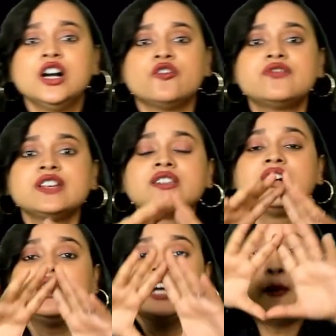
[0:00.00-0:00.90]
with
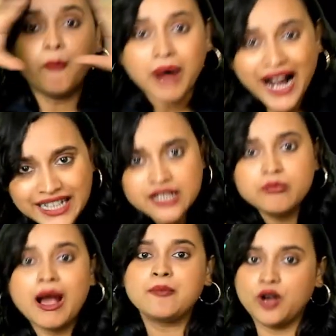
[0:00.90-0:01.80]
the mind
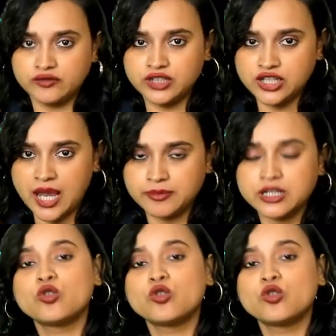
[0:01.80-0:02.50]
map of the chapter,